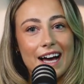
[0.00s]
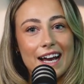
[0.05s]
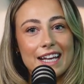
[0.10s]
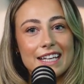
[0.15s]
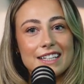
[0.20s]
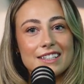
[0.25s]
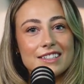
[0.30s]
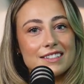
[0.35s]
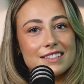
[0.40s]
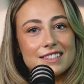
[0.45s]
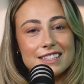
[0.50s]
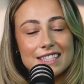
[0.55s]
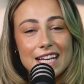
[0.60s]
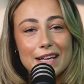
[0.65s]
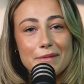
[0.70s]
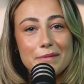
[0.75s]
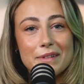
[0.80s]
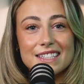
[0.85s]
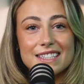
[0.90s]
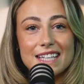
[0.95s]
he doesn't
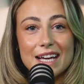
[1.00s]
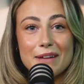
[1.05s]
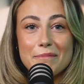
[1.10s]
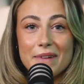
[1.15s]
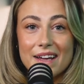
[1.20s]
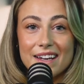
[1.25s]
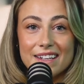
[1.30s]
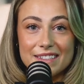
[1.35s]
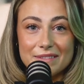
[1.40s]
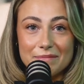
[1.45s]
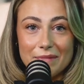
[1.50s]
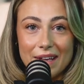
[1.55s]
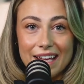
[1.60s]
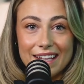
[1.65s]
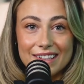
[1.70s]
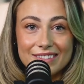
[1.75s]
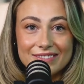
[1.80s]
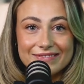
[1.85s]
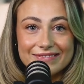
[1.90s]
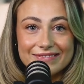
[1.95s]
sleep in the same bed as me.